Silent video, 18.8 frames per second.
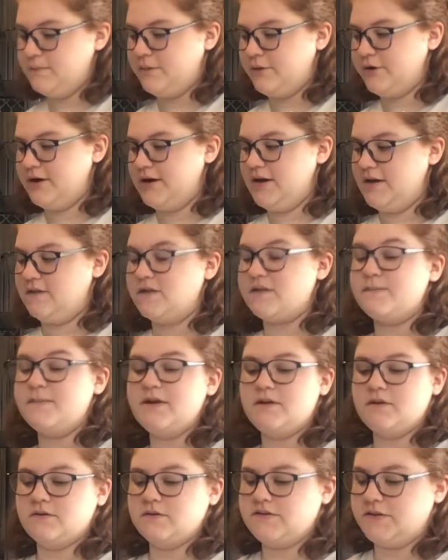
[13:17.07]
pour it in the
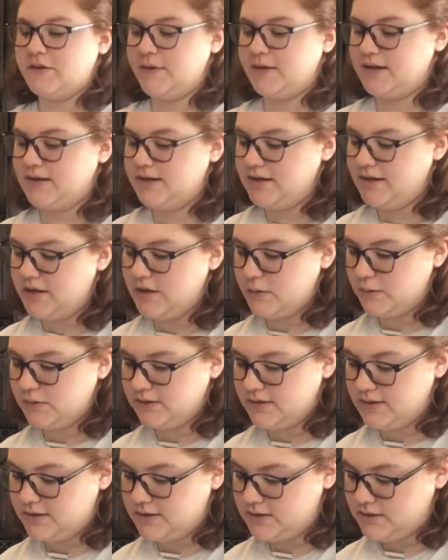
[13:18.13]
middle so it can
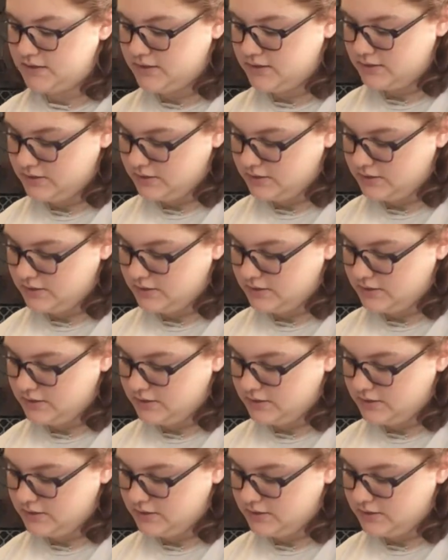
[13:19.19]
equally